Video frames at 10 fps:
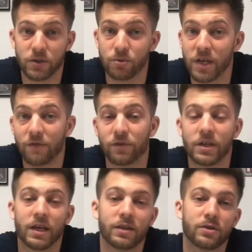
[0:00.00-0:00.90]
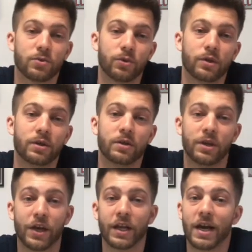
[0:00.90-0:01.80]
So definitely get this one.
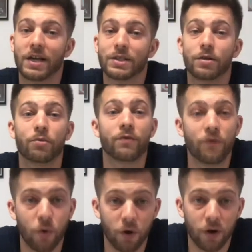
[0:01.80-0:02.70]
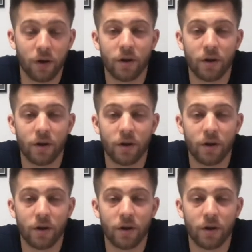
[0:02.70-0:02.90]
Again, guys, number 4,